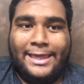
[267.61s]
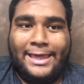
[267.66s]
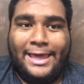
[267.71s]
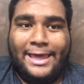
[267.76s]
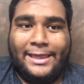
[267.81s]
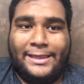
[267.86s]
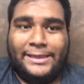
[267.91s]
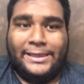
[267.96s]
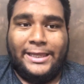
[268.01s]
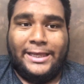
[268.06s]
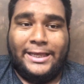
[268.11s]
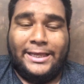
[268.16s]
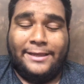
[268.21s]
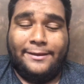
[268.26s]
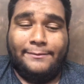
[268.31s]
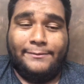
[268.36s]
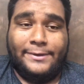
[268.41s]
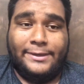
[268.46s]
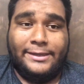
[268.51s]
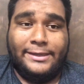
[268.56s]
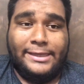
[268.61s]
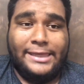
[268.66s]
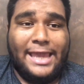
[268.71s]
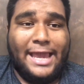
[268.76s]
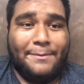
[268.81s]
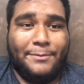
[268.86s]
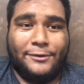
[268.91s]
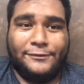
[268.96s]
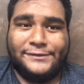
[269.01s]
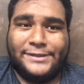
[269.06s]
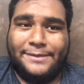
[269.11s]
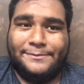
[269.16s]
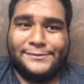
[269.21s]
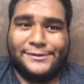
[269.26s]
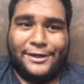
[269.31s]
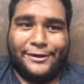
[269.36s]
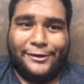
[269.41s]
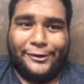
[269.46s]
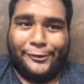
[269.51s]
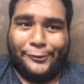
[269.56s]
And, yeah, both teams
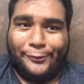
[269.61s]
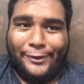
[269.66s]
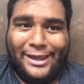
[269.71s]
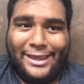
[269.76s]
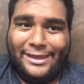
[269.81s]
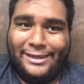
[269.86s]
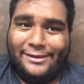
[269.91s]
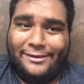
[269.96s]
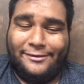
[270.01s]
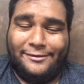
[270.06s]
aren't great.